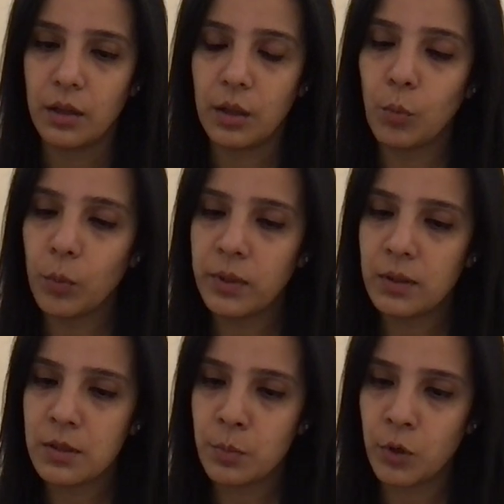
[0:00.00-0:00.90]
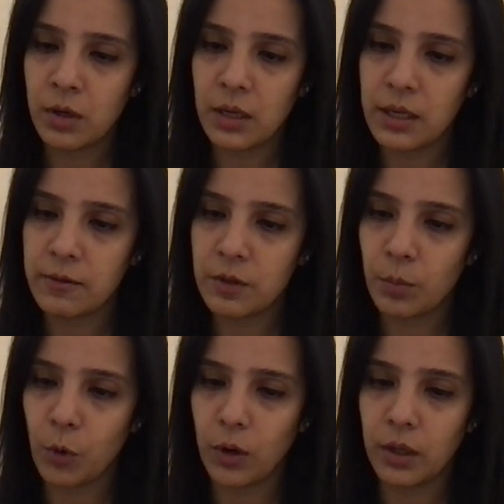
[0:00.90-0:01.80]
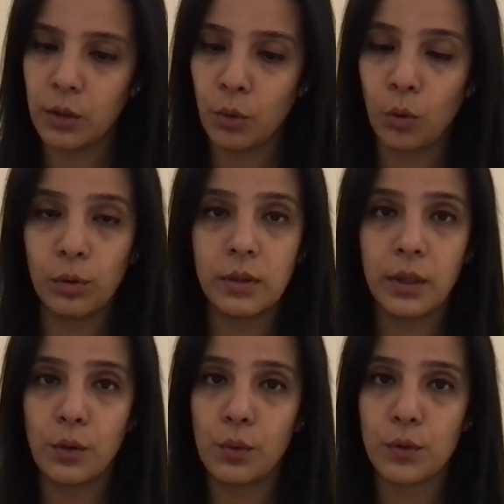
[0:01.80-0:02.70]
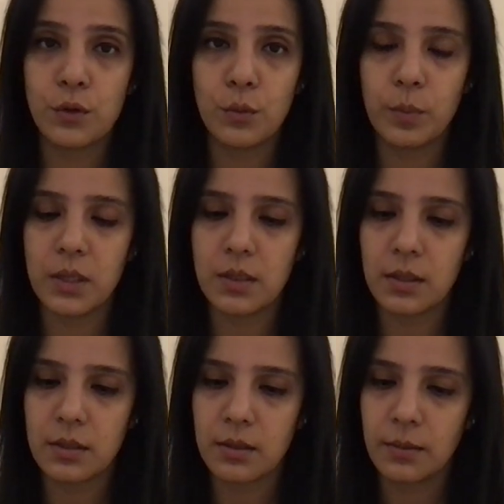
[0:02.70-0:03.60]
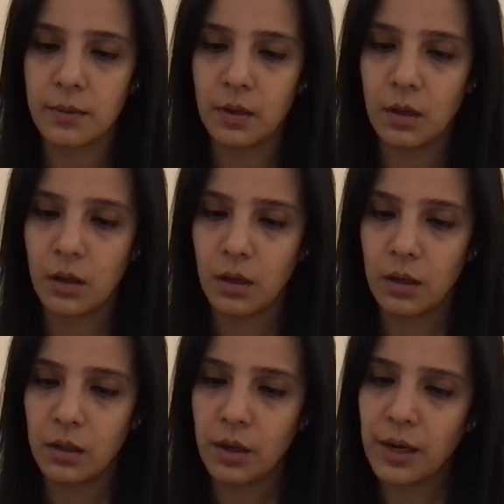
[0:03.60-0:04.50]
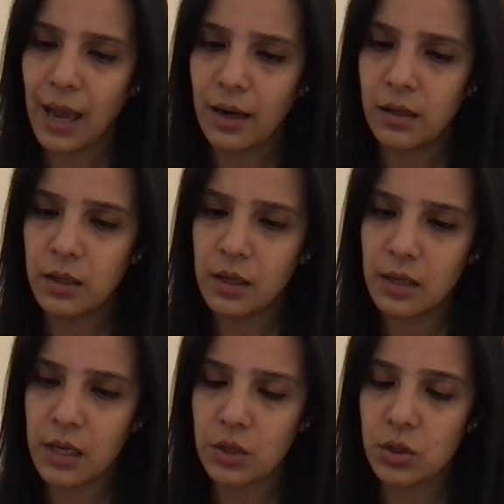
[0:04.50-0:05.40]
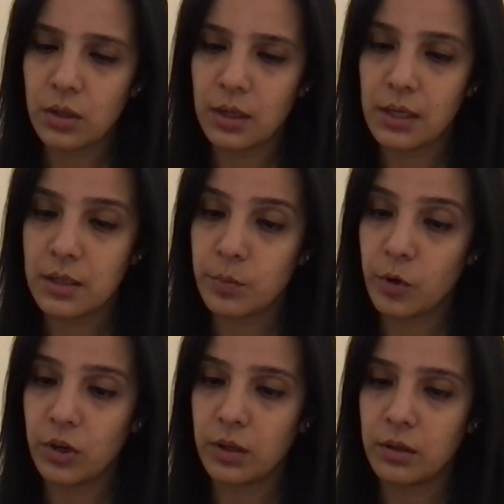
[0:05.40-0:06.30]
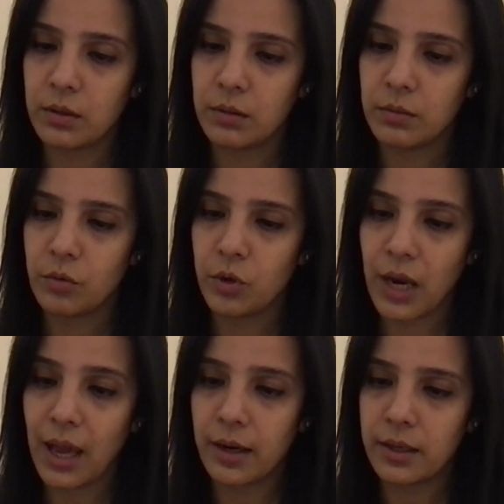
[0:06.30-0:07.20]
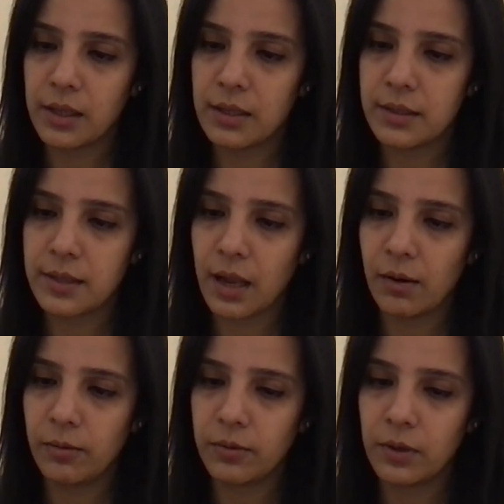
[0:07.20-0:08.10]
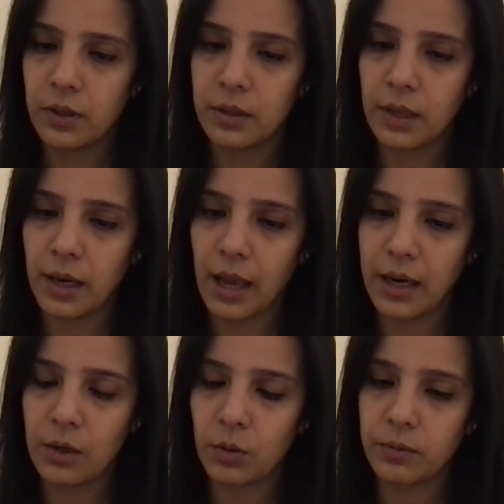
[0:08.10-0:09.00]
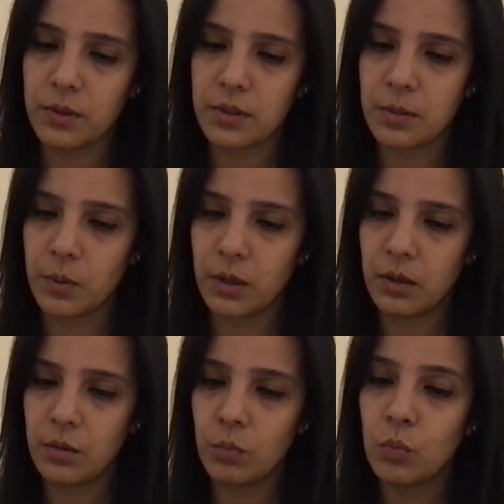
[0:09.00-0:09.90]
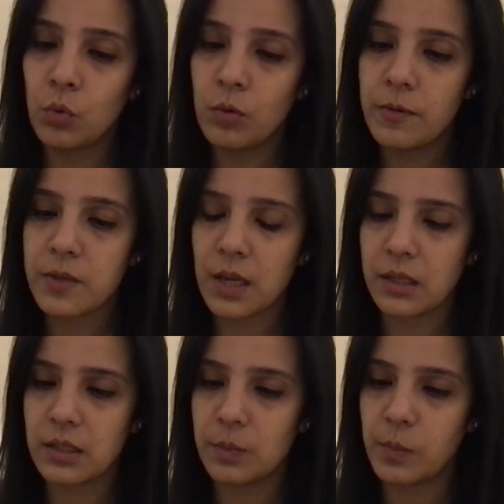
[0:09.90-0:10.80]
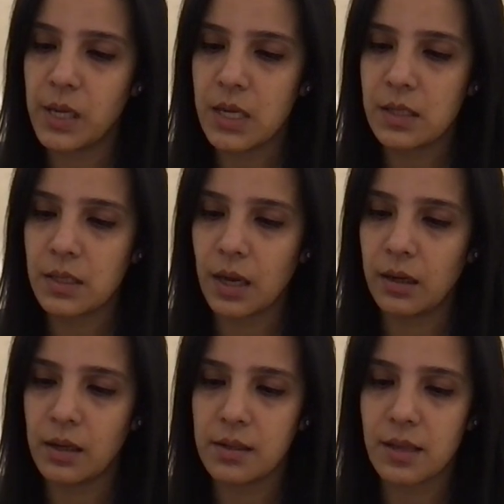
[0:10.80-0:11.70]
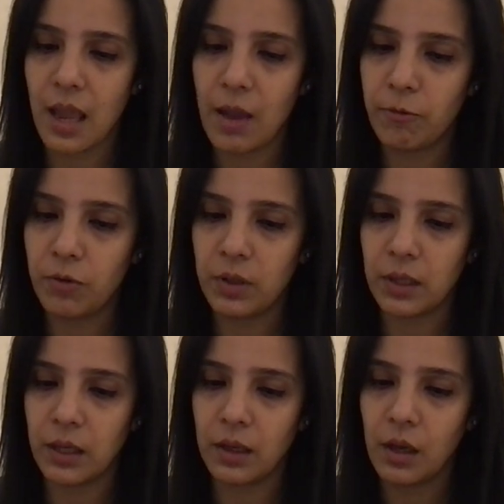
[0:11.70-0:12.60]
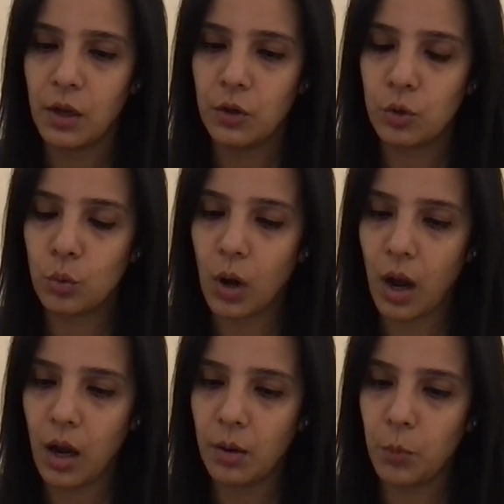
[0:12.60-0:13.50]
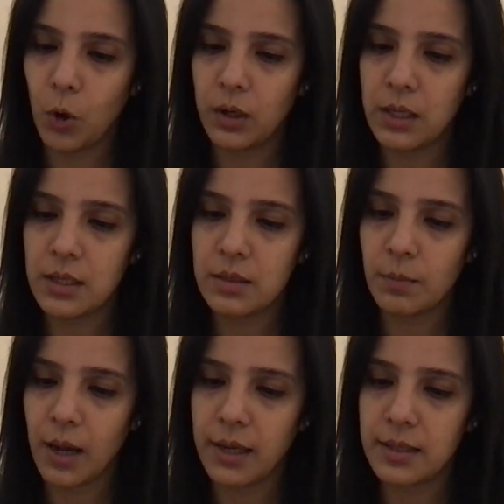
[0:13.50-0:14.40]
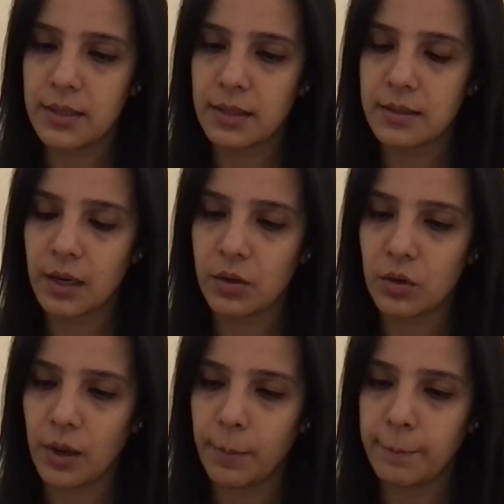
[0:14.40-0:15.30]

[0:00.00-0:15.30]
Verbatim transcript: The moment the spirit leaves the body, the whole thing goes to pieces. The reality in nature is spirit. Reality itself, the light of the spirit, moves and speaks and does everything through our bodies, minds, etc.